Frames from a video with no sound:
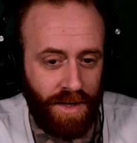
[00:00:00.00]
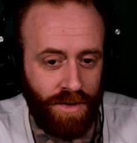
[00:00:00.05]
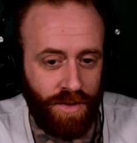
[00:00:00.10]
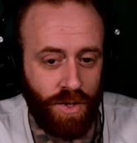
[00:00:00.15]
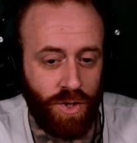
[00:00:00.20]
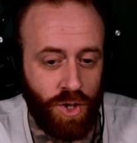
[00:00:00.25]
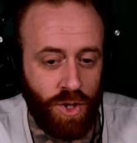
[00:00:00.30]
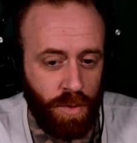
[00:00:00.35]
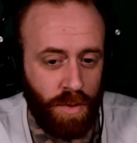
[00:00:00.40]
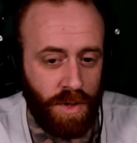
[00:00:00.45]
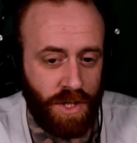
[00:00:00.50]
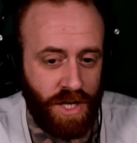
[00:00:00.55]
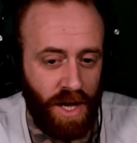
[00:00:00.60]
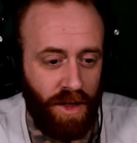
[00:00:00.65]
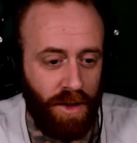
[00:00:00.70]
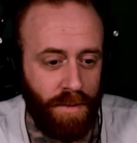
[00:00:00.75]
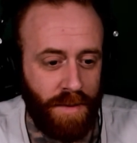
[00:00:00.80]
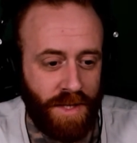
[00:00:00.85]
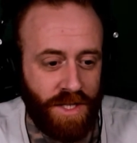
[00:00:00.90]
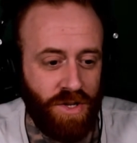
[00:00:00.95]
The Jewish
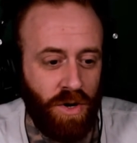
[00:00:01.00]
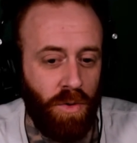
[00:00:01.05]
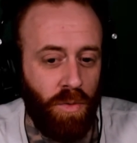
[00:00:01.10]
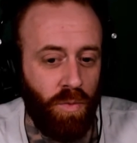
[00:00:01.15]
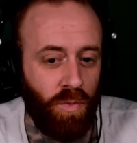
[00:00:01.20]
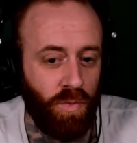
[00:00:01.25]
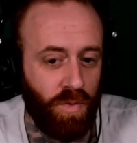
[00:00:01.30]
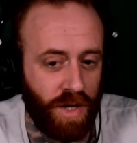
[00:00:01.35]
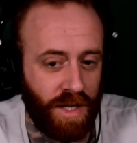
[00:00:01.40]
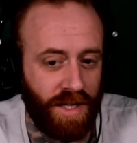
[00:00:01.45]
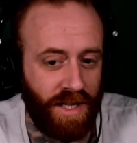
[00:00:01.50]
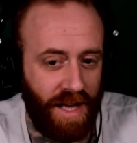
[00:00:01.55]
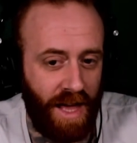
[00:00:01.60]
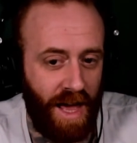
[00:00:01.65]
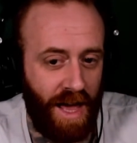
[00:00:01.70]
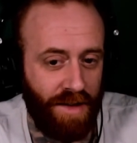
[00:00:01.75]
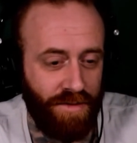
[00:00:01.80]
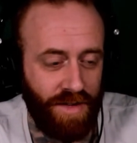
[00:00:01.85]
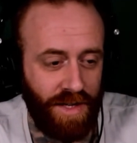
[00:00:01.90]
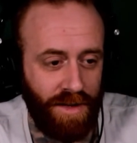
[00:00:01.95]
elements are really
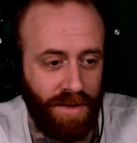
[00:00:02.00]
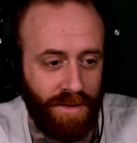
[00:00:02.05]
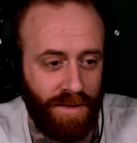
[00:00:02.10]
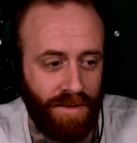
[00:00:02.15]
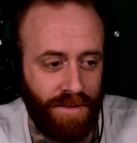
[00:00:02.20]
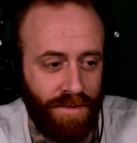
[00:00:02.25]
heavy.